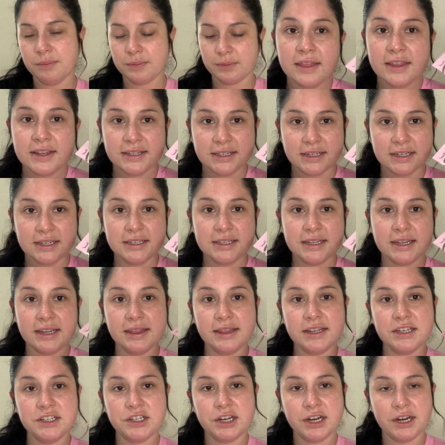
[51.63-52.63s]
This is in
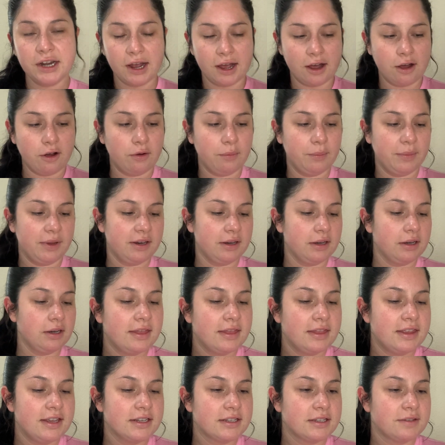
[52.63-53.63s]
the shade Almond.
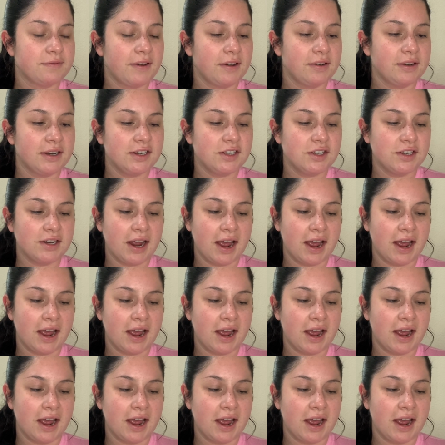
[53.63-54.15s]
This foundation